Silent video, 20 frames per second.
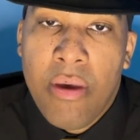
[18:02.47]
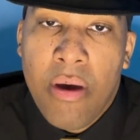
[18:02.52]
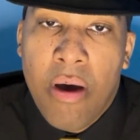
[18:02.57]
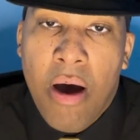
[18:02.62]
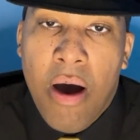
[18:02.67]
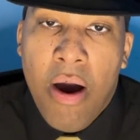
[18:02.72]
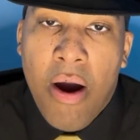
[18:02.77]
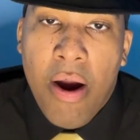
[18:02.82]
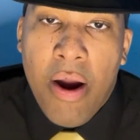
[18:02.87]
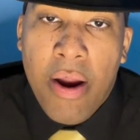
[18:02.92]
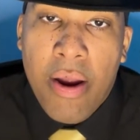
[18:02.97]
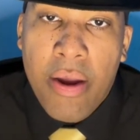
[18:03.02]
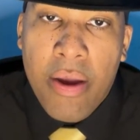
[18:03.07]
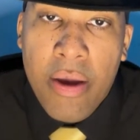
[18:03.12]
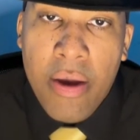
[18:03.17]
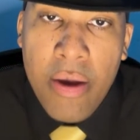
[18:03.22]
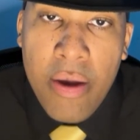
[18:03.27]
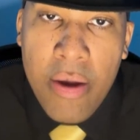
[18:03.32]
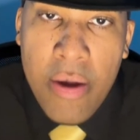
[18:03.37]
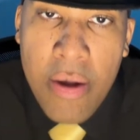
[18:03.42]
All right.
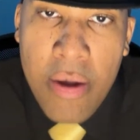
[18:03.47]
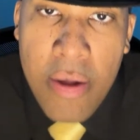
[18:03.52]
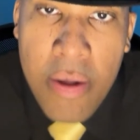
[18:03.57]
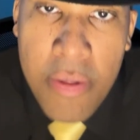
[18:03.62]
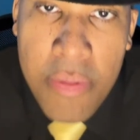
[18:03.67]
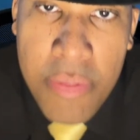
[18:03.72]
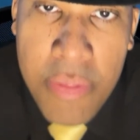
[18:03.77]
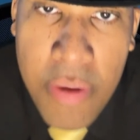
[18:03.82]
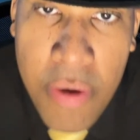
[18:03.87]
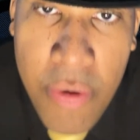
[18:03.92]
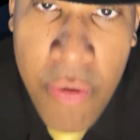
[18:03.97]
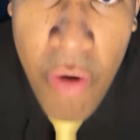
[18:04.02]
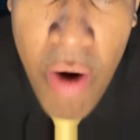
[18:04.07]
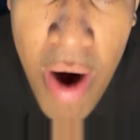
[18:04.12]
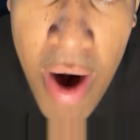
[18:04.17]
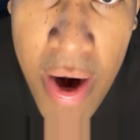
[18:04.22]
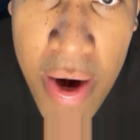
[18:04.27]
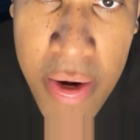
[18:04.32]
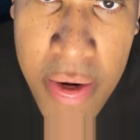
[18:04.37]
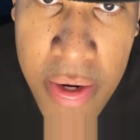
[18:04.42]
The
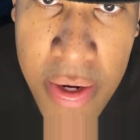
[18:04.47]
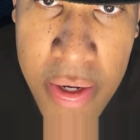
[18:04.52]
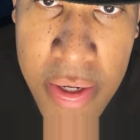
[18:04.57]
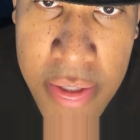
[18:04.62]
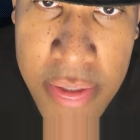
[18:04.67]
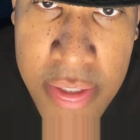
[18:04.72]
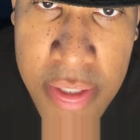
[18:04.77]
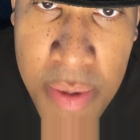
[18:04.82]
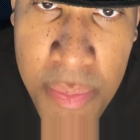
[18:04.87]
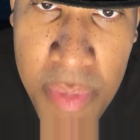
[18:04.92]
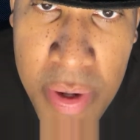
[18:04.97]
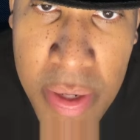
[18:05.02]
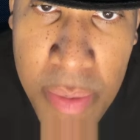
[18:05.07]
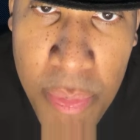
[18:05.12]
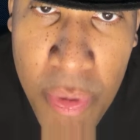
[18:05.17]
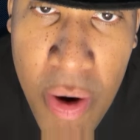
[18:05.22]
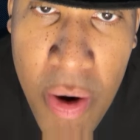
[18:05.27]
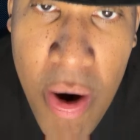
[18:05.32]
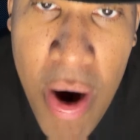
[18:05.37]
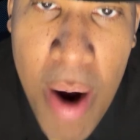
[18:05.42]
grind is
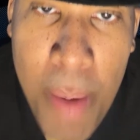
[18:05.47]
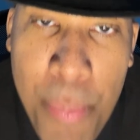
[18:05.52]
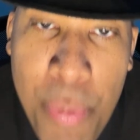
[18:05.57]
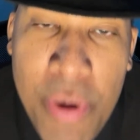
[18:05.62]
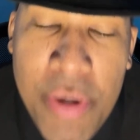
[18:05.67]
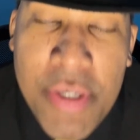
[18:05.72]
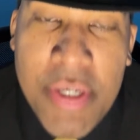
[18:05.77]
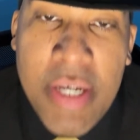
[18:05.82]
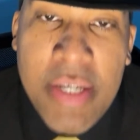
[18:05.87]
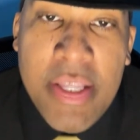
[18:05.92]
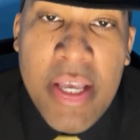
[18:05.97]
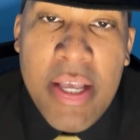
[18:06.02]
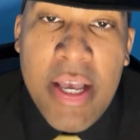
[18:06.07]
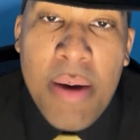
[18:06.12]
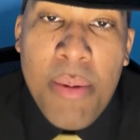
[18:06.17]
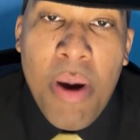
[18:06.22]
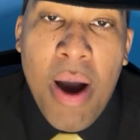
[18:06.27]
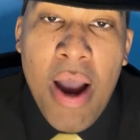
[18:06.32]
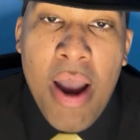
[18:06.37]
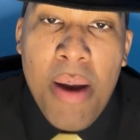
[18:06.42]
commendable. Oh, I appreciate that.
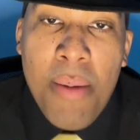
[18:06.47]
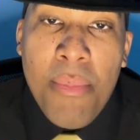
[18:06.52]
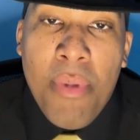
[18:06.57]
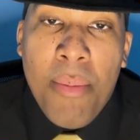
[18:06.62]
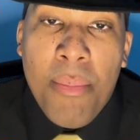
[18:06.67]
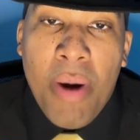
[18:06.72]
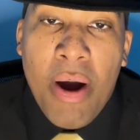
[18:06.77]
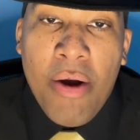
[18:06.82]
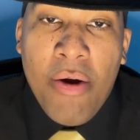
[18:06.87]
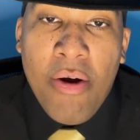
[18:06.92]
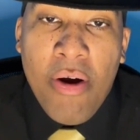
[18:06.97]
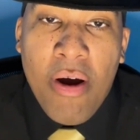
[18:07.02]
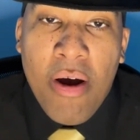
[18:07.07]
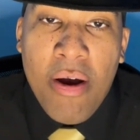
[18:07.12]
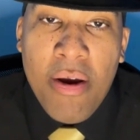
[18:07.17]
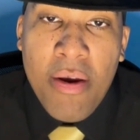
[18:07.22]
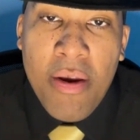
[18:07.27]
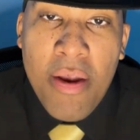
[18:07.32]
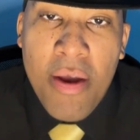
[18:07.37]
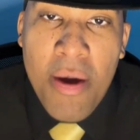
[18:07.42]
I am on my
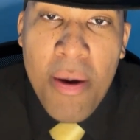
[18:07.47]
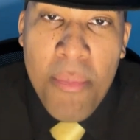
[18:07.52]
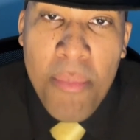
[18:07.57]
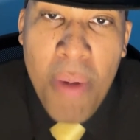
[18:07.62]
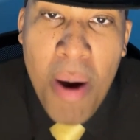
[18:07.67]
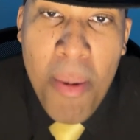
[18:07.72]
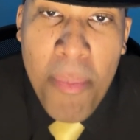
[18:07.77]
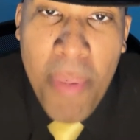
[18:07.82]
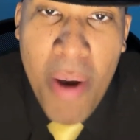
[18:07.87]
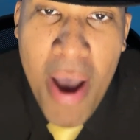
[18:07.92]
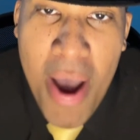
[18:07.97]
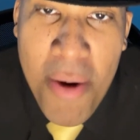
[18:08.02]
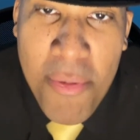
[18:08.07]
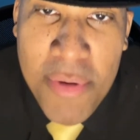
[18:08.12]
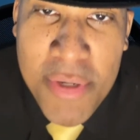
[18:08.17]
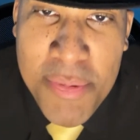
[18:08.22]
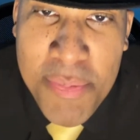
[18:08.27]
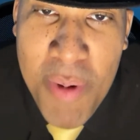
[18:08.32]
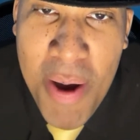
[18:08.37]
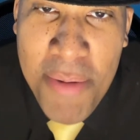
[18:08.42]
grind. My bad,
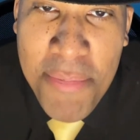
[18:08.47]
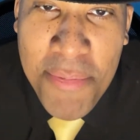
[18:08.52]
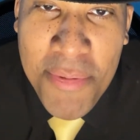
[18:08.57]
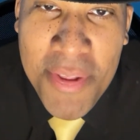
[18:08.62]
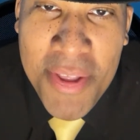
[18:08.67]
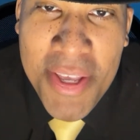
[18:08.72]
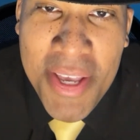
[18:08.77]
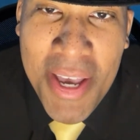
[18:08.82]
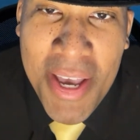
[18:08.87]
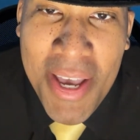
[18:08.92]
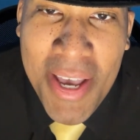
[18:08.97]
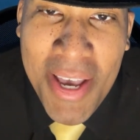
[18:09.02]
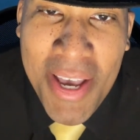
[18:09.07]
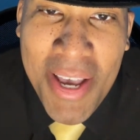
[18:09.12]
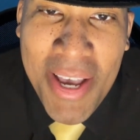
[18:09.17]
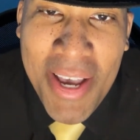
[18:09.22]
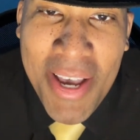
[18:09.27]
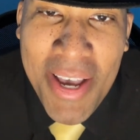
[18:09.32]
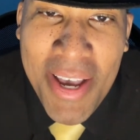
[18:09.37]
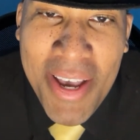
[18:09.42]
respectfully.
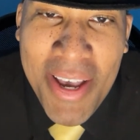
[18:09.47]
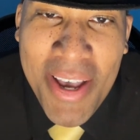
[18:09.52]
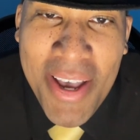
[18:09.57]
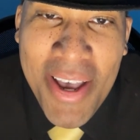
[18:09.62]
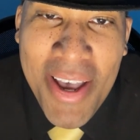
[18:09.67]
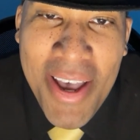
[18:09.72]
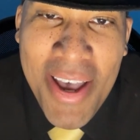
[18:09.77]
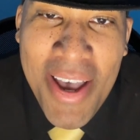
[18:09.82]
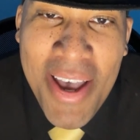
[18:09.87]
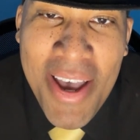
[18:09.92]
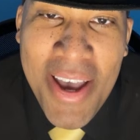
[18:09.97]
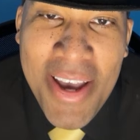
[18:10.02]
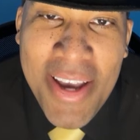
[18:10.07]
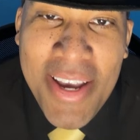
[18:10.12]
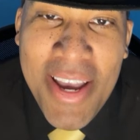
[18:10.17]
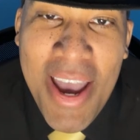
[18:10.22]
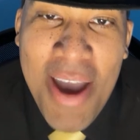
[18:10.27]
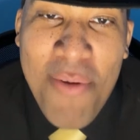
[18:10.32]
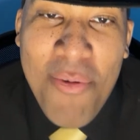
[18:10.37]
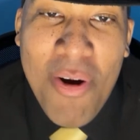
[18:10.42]

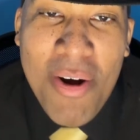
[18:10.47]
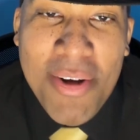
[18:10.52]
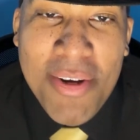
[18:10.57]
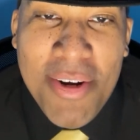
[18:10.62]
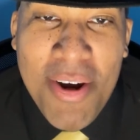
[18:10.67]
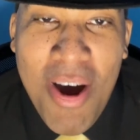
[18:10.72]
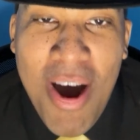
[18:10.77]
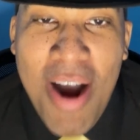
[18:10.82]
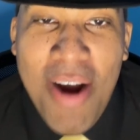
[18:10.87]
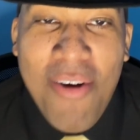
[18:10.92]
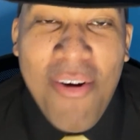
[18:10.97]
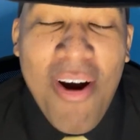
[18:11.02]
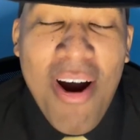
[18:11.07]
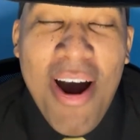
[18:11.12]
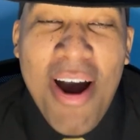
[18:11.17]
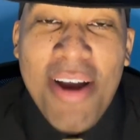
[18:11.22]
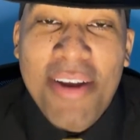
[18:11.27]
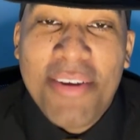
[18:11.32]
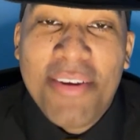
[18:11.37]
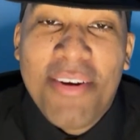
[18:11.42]
Yeah, well, I
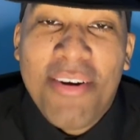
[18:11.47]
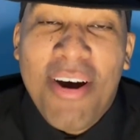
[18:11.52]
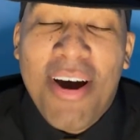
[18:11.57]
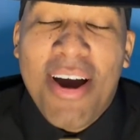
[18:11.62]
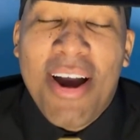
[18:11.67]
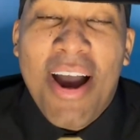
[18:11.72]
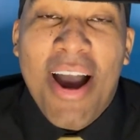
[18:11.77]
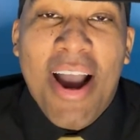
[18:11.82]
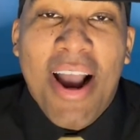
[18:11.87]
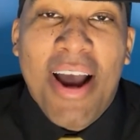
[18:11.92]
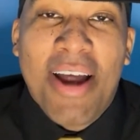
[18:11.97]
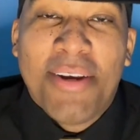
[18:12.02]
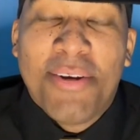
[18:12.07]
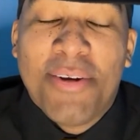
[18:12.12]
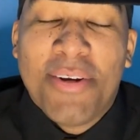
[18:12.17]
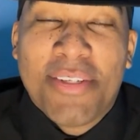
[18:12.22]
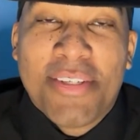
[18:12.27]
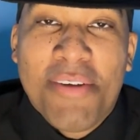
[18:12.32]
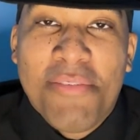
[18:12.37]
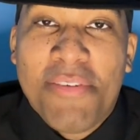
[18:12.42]
grind. I got to
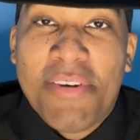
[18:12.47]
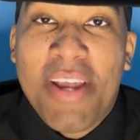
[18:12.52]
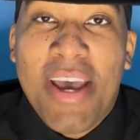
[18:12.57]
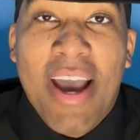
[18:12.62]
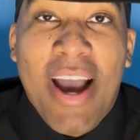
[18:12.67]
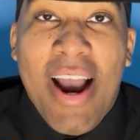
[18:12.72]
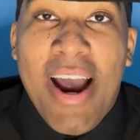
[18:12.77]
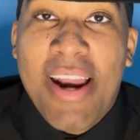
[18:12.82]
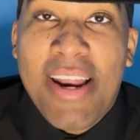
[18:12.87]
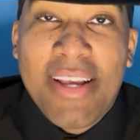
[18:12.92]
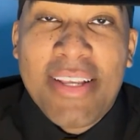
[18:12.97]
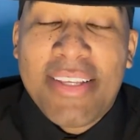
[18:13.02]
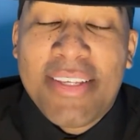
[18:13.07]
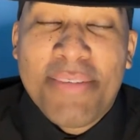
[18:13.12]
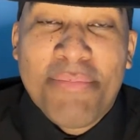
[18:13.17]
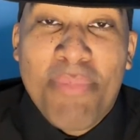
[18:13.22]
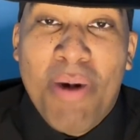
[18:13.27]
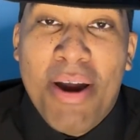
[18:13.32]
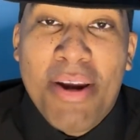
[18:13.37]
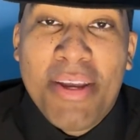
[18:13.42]
do this every day. I got to get this
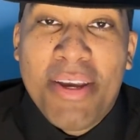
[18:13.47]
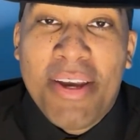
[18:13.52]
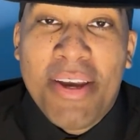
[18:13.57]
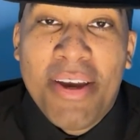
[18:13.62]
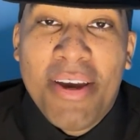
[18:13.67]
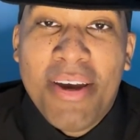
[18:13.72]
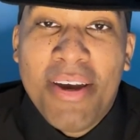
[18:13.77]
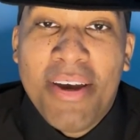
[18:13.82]
money.